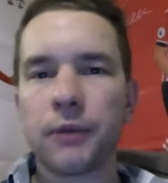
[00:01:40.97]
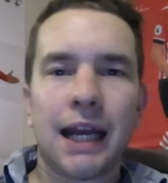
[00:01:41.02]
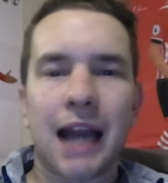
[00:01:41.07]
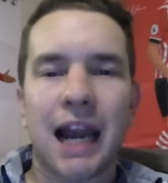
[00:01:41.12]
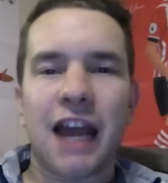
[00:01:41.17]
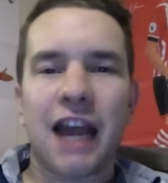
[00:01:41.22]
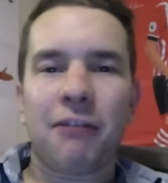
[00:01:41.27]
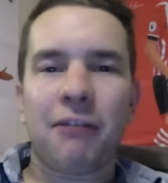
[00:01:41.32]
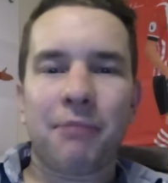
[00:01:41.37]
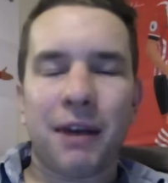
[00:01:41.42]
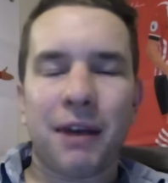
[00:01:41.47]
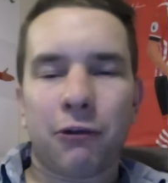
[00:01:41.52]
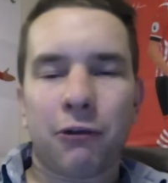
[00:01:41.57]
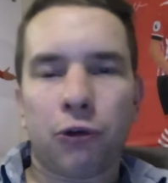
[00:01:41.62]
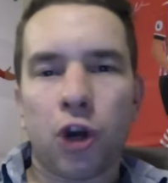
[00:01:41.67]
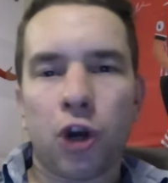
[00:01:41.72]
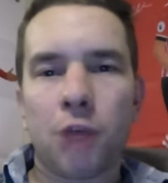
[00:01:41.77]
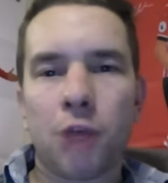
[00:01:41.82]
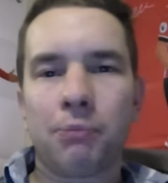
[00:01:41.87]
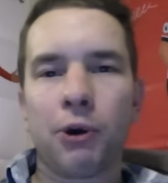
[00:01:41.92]
In at left back,
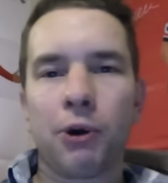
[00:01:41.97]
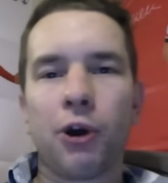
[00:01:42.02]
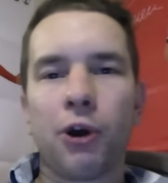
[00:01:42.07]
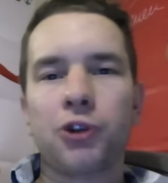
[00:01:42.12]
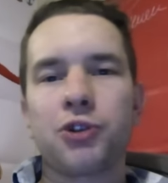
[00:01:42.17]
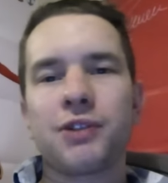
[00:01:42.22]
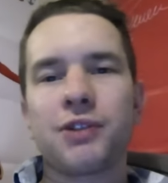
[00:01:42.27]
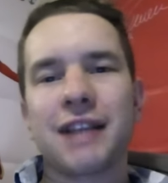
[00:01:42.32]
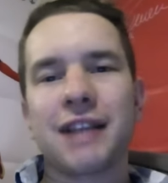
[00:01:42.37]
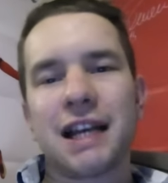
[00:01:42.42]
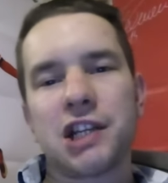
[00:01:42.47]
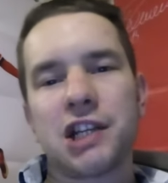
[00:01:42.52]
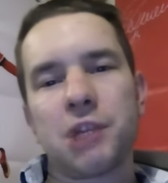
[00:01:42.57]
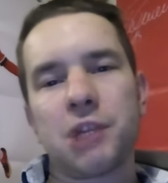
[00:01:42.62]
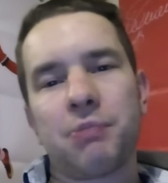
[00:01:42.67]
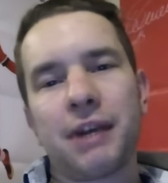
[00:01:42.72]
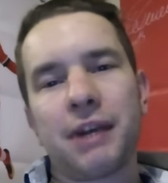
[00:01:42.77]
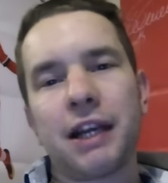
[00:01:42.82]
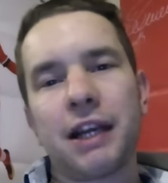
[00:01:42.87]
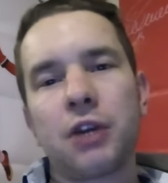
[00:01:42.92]
Ryan Bertrand's
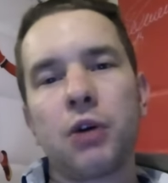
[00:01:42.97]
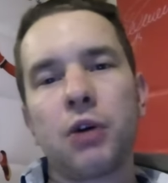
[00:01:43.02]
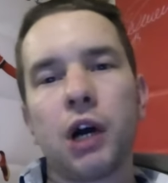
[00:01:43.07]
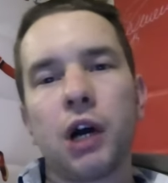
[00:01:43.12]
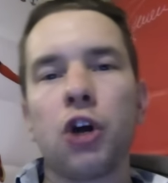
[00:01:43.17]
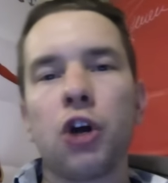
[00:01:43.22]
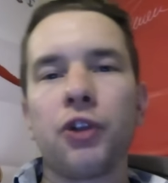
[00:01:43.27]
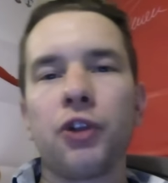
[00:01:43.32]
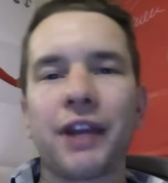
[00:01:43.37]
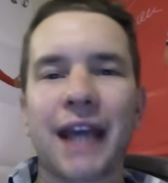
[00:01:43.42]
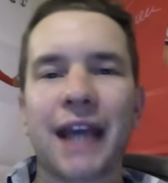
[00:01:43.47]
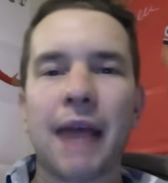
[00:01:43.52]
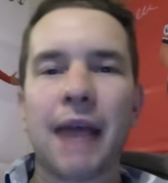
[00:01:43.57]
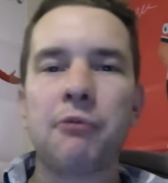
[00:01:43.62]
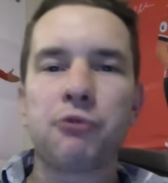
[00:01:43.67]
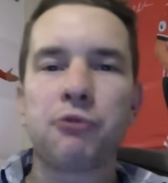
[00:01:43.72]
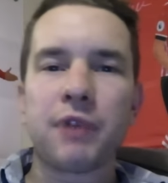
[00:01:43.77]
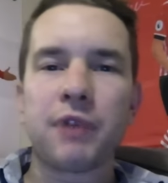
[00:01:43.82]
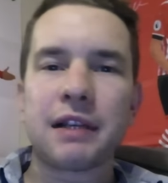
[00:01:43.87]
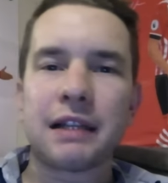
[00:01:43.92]
actually played quite a lot of the
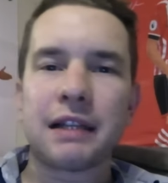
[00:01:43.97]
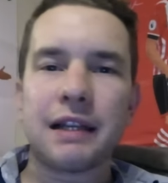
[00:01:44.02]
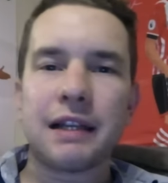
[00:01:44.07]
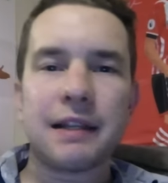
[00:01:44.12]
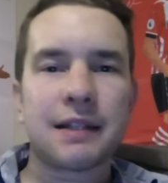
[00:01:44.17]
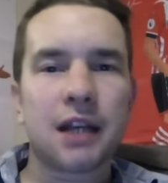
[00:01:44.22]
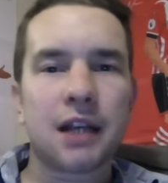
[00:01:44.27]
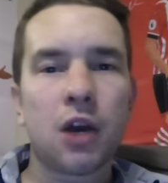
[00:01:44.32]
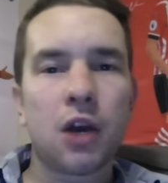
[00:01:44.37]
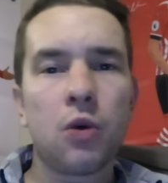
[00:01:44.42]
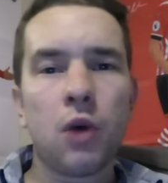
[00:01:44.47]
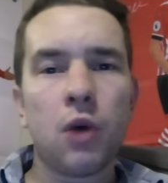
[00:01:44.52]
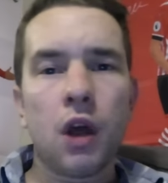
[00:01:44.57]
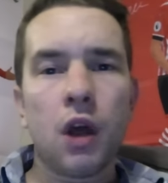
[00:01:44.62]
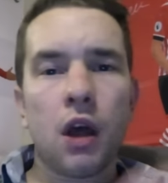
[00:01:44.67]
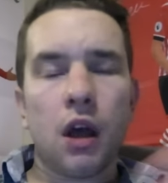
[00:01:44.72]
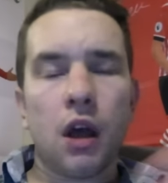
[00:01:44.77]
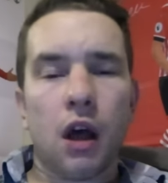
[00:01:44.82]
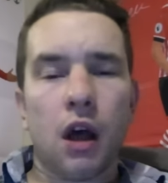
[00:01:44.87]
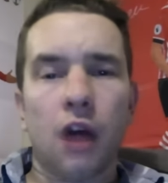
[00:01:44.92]
games recently, so
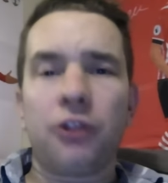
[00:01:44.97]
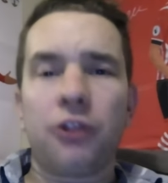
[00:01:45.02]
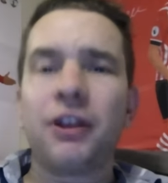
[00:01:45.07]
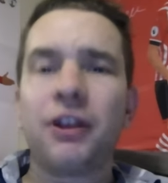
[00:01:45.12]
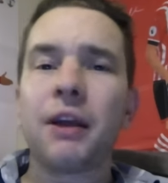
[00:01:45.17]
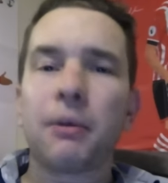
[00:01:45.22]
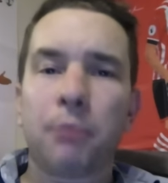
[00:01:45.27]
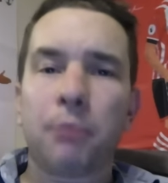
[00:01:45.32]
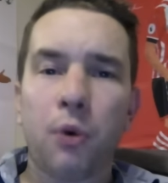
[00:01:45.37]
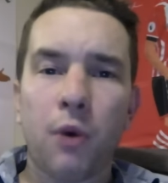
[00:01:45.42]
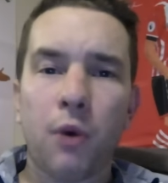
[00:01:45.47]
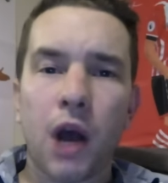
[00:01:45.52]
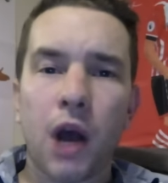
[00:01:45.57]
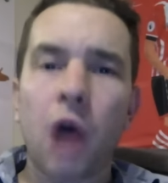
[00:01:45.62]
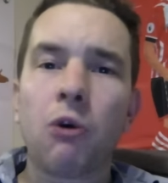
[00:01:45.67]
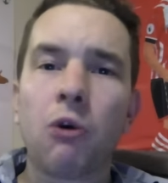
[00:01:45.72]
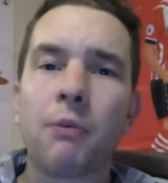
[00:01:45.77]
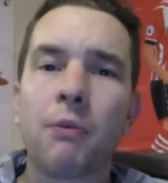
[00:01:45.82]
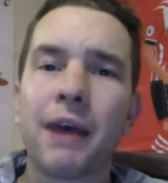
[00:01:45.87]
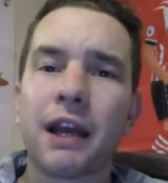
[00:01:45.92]
I think
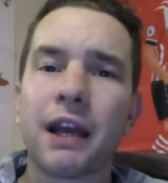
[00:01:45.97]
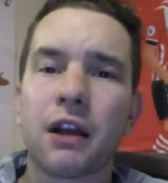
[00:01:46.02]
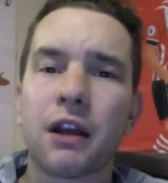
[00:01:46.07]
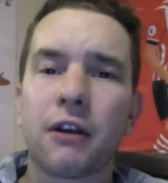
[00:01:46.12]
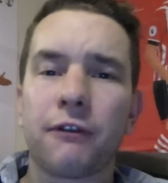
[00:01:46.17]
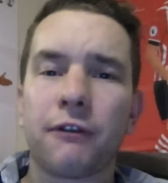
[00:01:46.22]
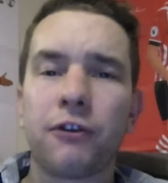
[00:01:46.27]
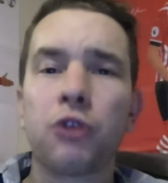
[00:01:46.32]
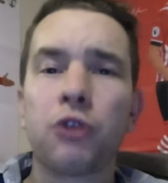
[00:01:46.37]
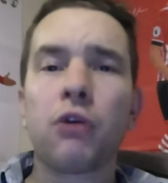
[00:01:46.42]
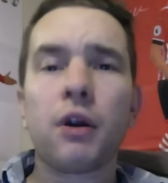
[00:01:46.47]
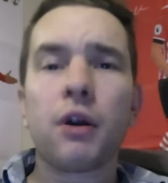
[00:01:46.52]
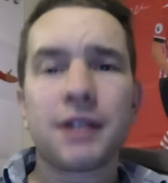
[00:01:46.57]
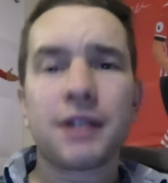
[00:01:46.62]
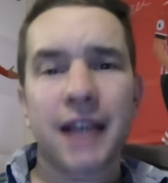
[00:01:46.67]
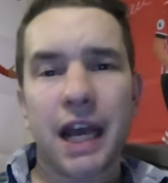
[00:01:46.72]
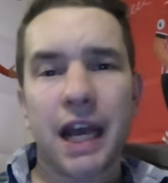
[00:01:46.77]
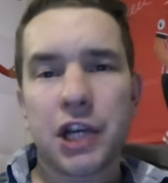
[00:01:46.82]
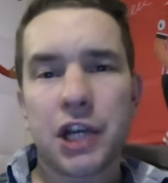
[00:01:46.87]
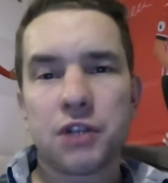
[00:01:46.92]
Puel will make a few
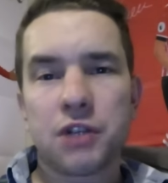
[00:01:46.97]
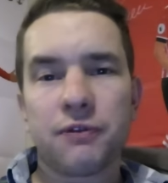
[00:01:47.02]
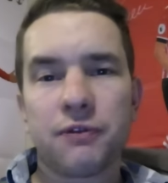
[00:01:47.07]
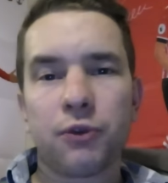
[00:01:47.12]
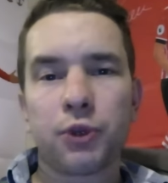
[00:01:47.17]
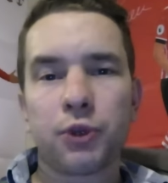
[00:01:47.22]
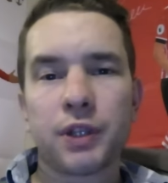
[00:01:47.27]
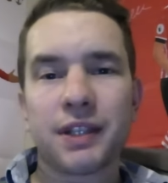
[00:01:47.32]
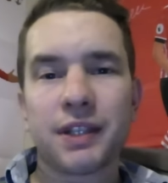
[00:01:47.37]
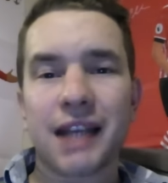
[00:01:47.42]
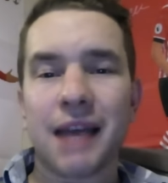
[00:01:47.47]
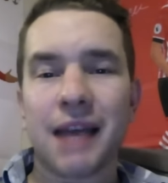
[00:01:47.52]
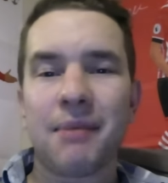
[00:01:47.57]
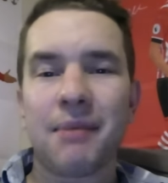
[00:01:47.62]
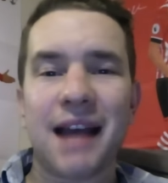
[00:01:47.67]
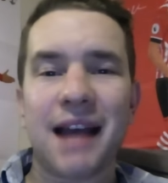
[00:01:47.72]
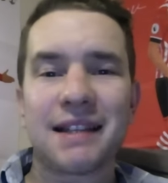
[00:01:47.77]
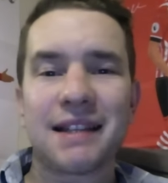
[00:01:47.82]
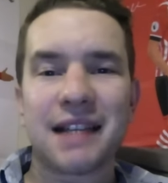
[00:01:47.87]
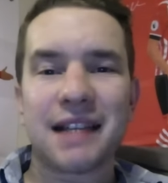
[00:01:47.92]
rotations for this
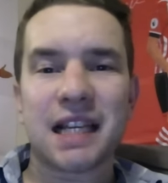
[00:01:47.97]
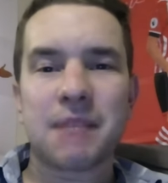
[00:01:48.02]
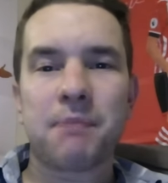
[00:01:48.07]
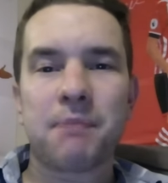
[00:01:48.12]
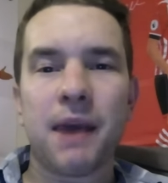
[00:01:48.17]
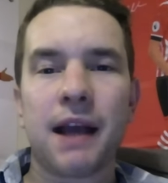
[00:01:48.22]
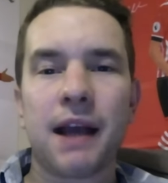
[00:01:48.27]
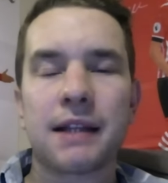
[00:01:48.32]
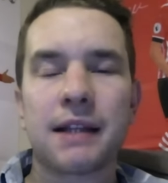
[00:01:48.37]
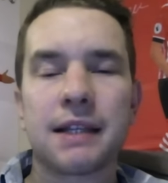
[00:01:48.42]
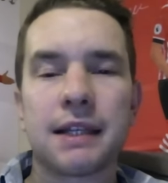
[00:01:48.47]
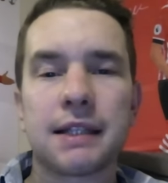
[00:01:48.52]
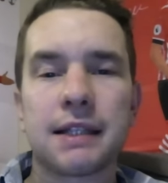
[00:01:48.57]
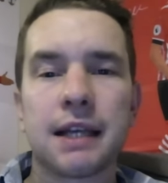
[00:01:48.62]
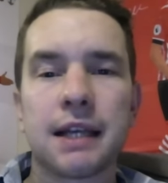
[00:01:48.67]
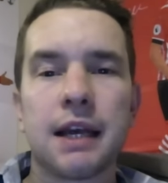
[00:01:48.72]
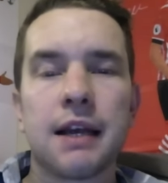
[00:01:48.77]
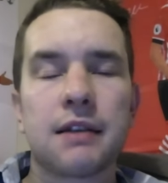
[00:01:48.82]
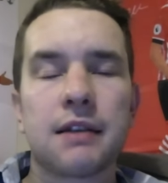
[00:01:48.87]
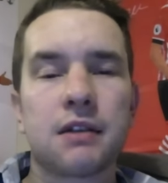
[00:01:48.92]
game as expected.